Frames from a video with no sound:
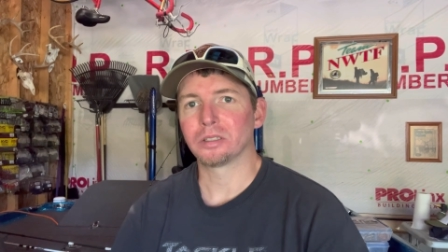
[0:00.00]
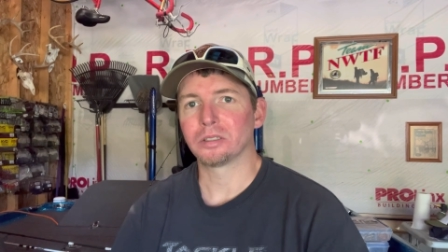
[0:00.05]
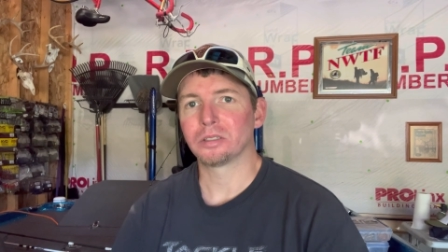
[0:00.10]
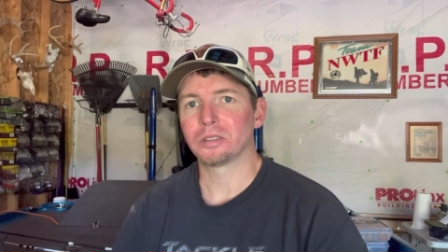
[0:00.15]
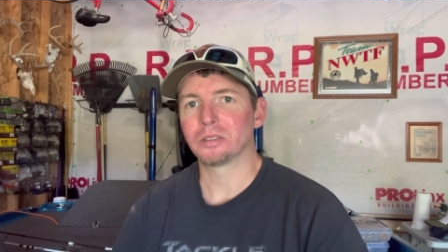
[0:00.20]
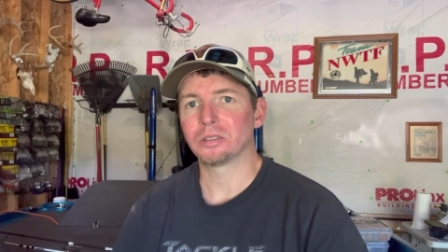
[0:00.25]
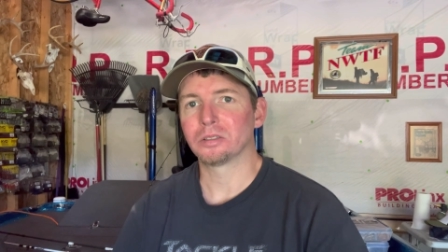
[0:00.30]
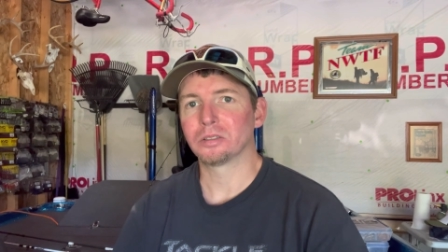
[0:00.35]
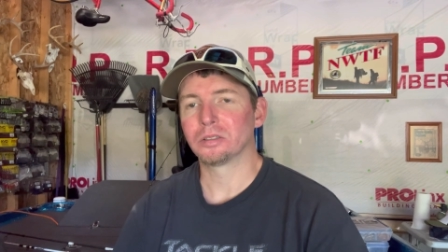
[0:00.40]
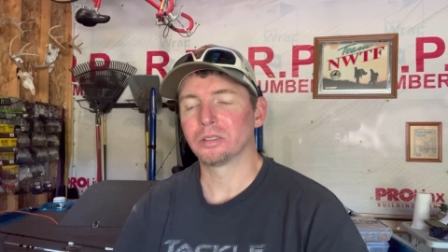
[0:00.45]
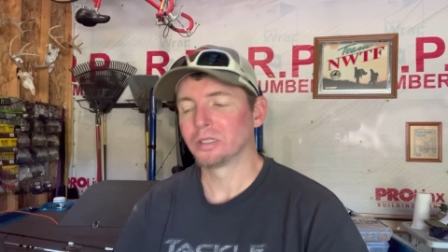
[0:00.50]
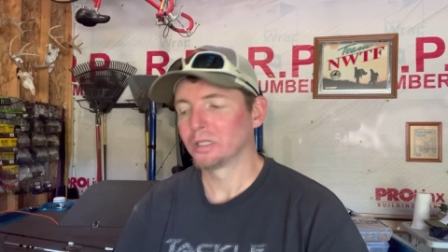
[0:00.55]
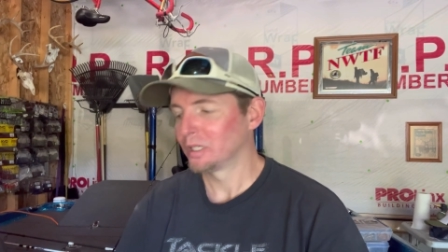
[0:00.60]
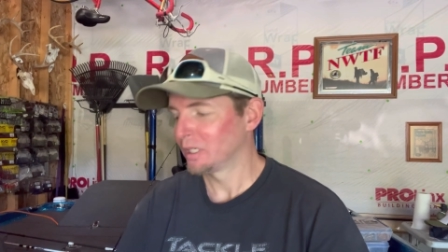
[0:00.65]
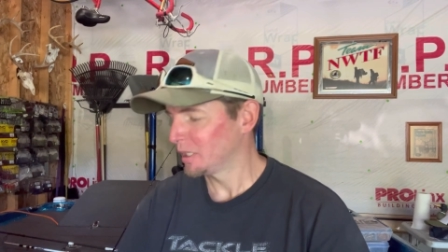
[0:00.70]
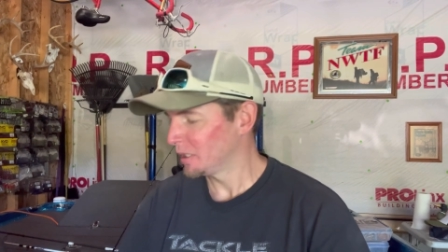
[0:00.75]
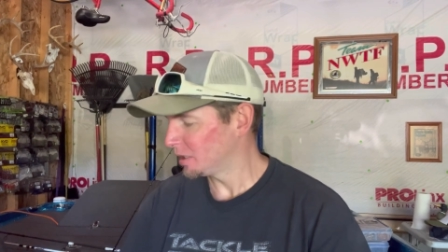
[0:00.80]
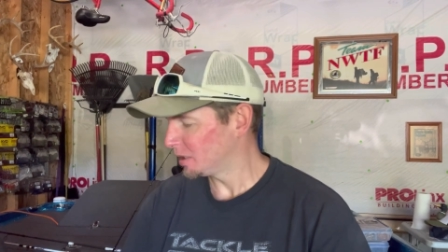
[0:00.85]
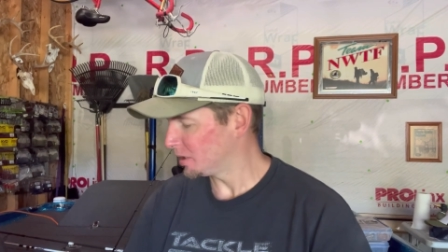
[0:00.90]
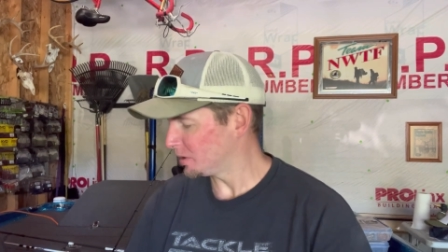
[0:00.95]
So
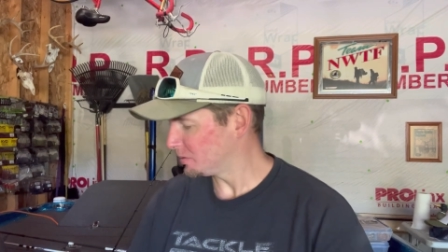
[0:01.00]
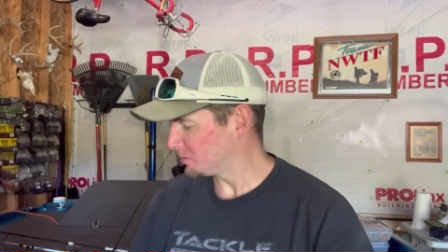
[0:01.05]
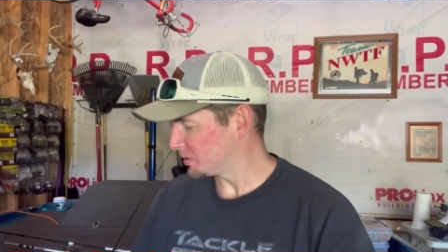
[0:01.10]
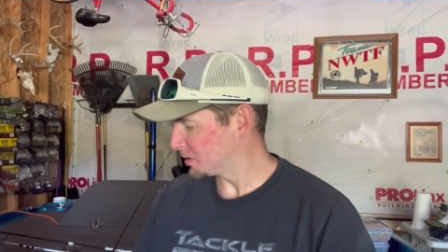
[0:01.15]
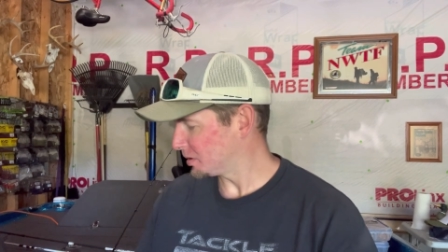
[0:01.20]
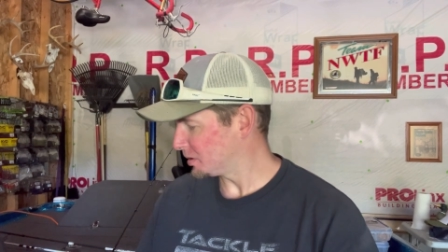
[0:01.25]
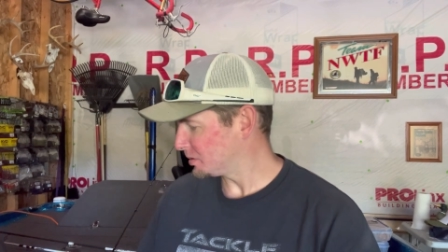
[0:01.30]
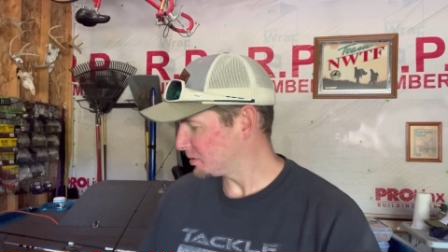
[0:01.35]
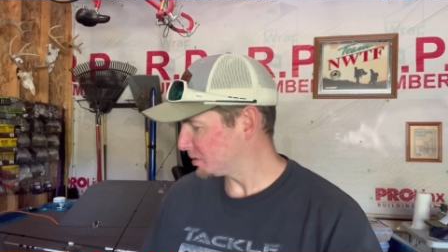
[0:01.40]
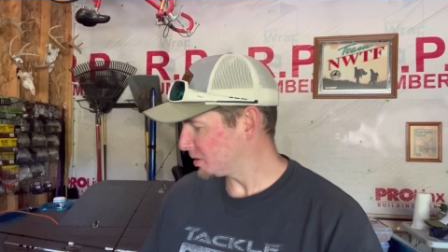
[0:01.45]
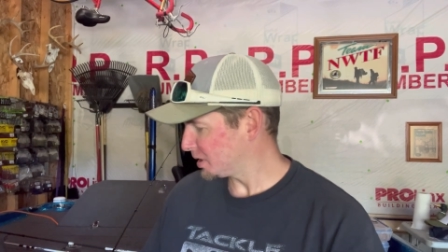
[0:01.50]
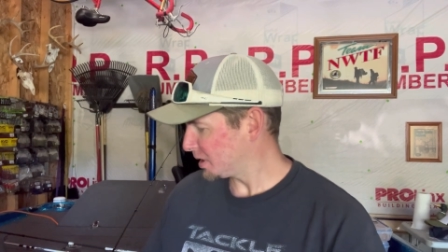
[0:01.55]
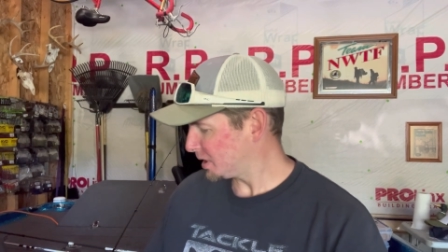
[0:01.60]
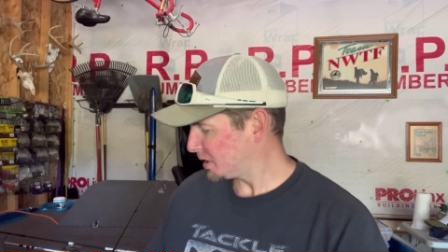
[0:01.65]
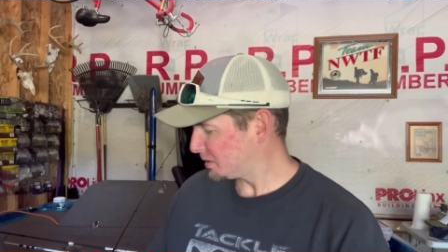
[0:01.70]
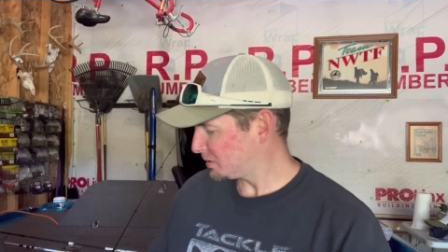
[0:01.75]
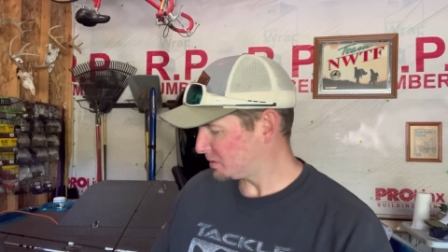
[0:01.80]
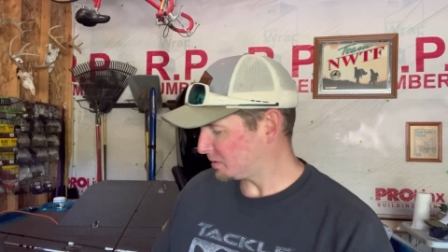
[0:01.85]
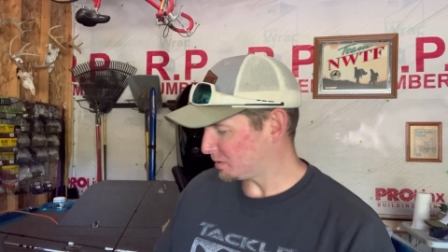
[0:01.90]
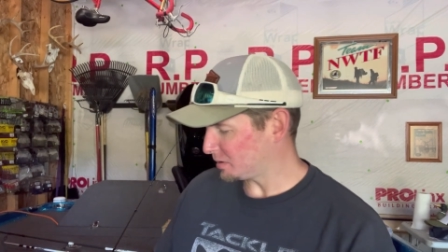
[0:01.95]
here we go,
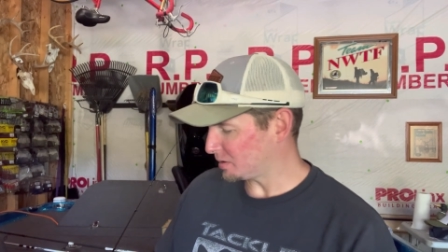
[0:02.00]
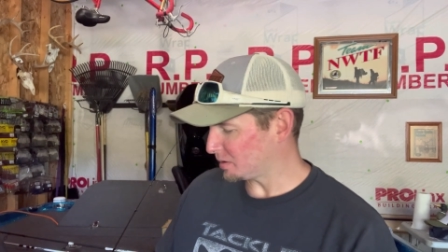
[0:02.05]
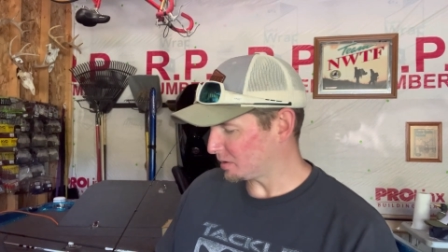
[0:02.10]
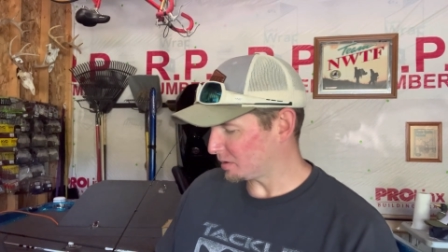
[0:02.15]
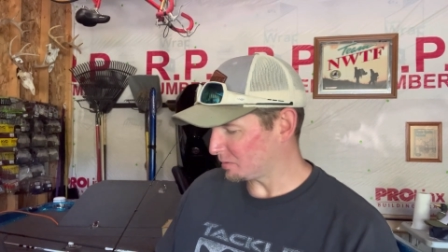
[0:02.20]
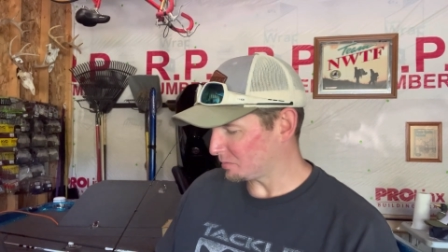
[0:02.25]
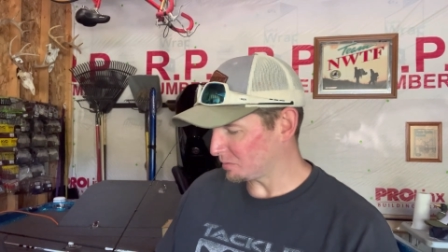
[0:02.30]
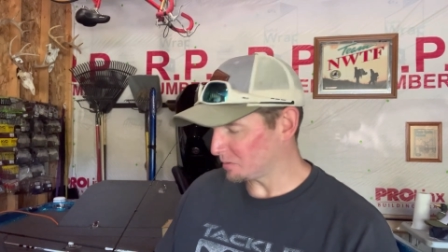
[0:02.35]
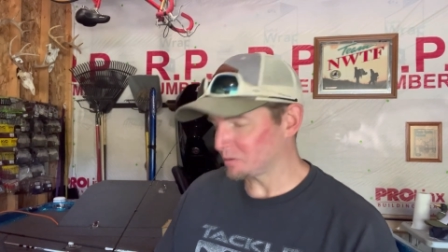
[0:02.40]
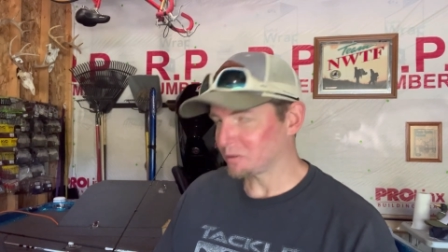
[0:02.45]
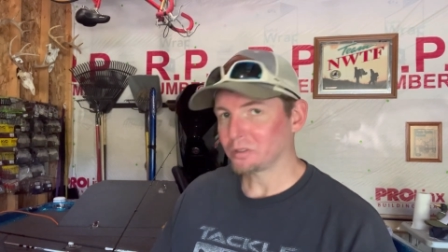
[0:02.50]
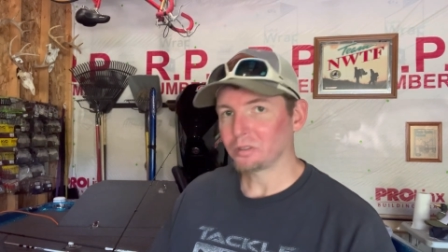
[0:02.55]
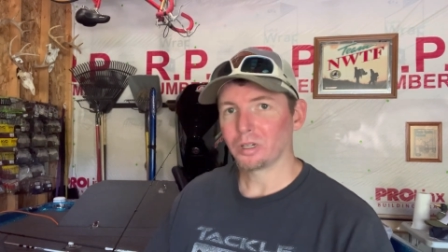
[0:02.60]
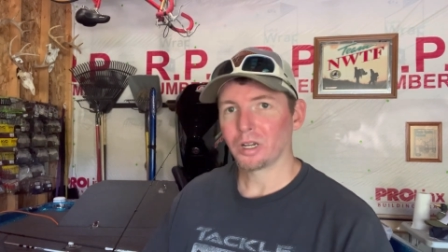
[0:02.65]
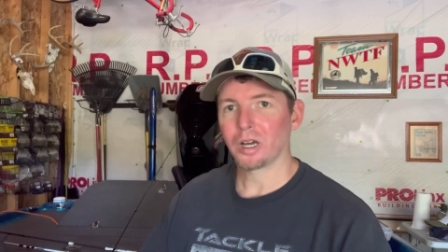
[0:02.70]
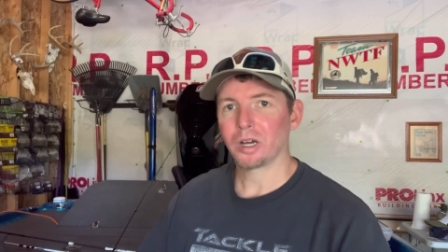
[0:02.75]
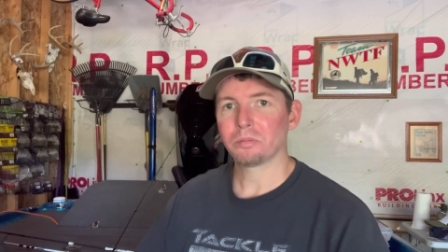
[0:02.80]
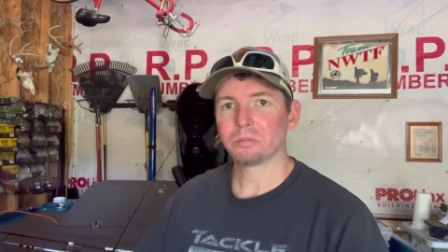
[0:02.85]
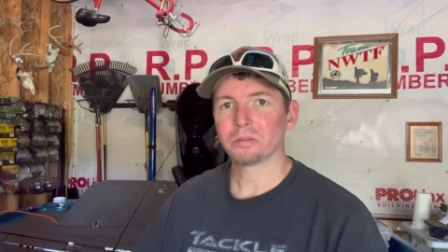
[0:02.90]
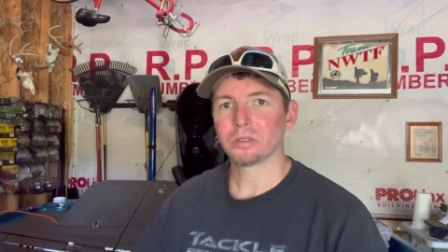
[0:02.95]
guys, and we'll
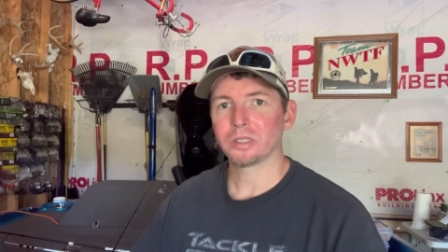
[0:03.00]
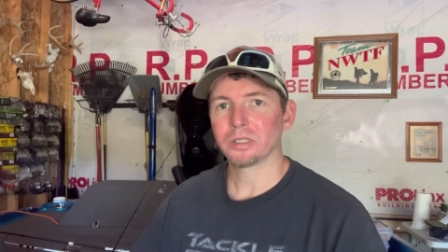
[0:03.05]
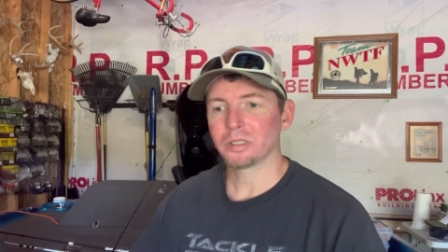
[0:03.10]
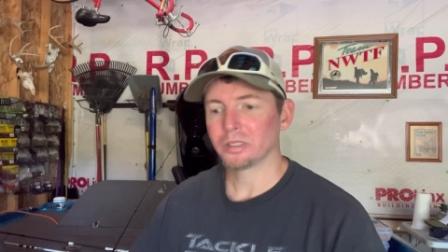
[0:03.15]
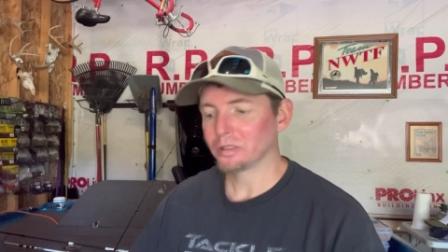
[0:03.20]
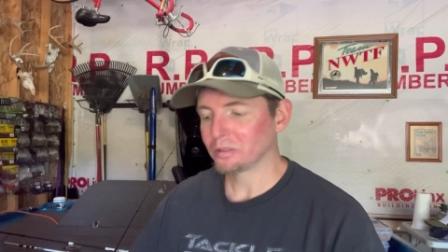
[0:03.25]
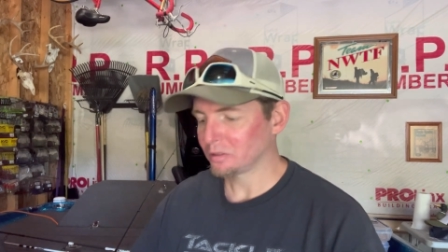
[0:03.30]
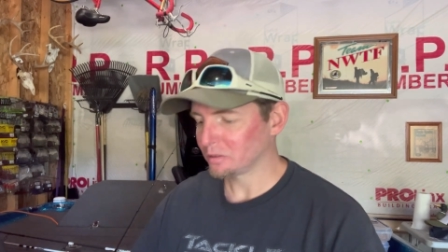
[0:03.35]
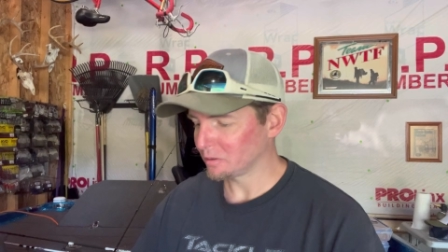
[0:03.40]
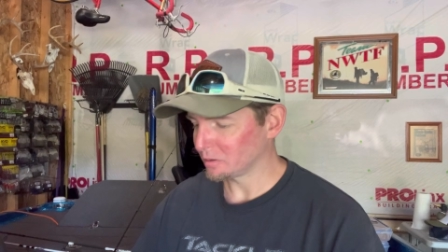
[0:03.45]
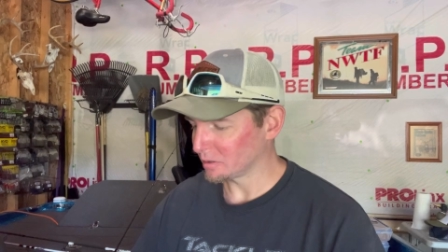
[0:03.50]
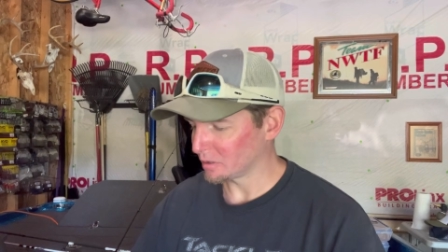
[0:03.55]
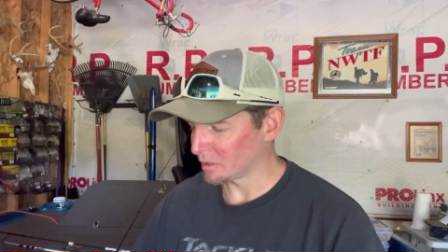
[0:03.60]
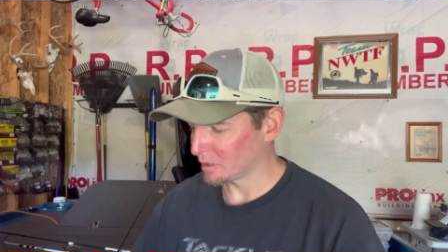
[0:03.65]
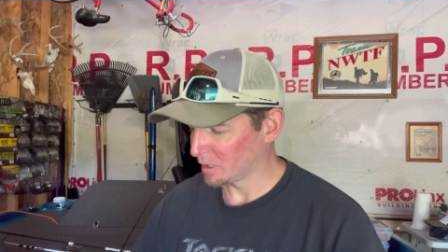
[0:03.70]
hop right into it.